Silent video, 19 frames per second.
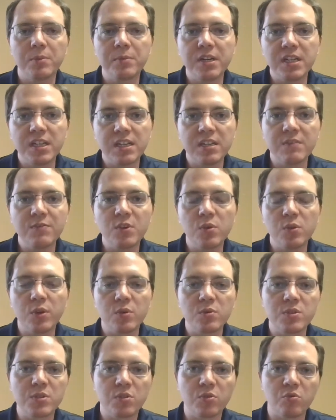going to give you
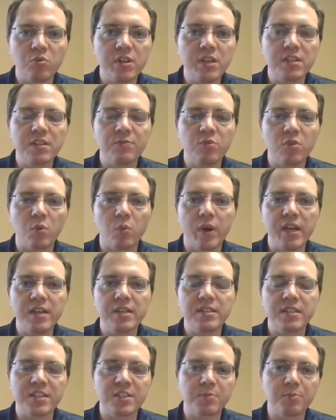those 3 different
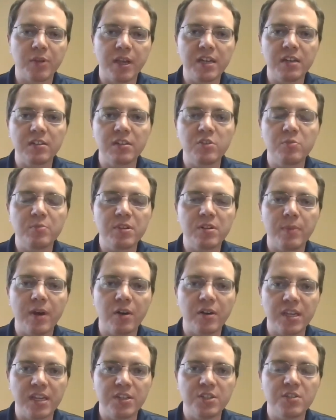ways, explain a little bit
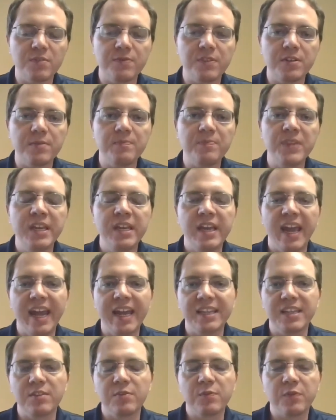about each of them,
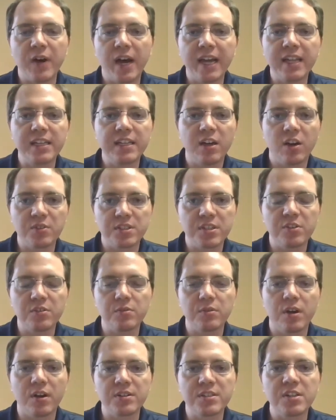and then finally I'll
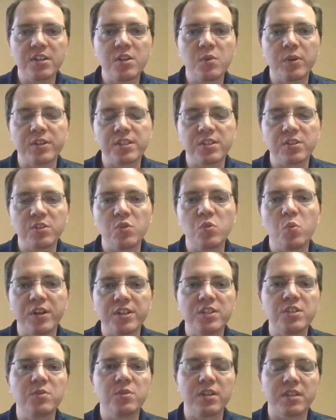tell you what to do
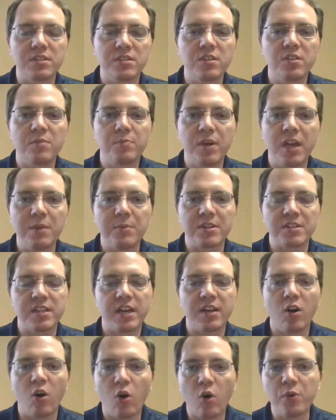once you get to the payment
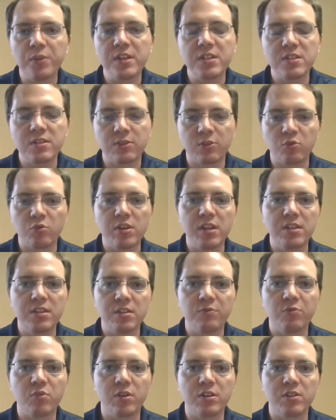site. All these 3
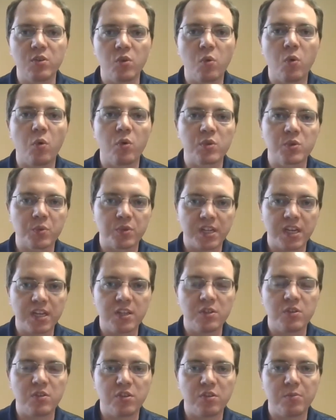different doors will take
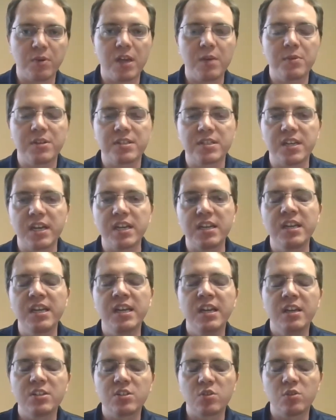you to the payment site.
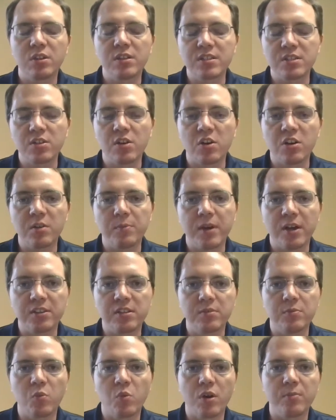So let's talk about
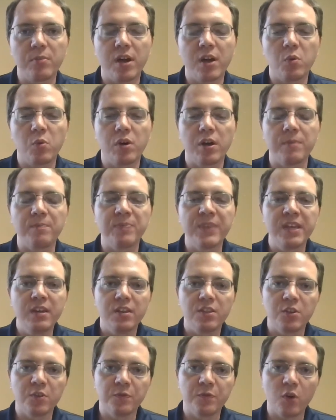them one by one.
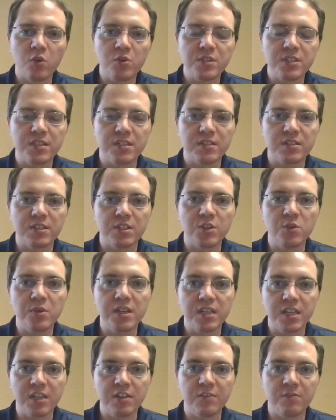The first is you
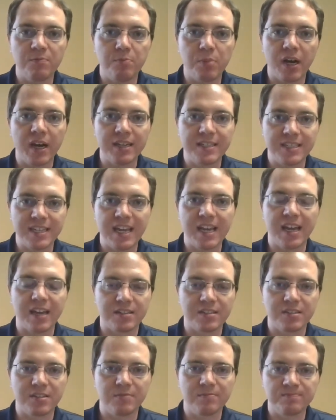can give by
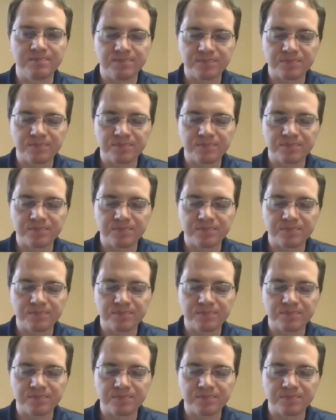text.